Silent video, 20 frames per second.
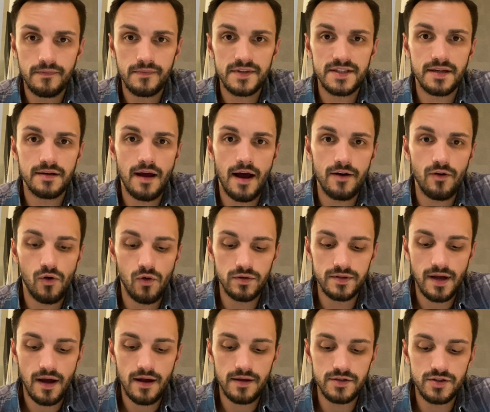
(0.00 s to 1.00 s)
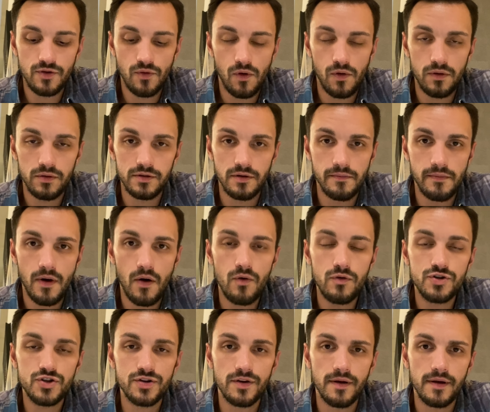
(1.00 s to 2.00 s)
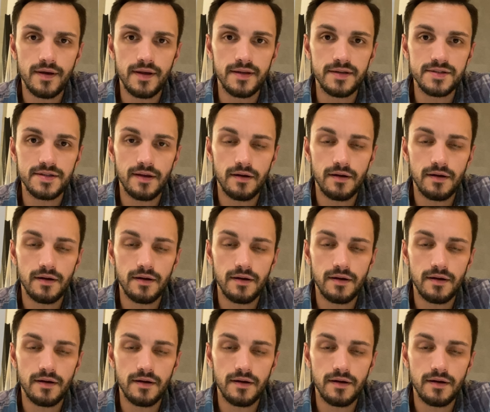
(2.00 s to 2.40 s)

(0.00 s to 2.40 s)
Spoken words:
to not hold on to old emotions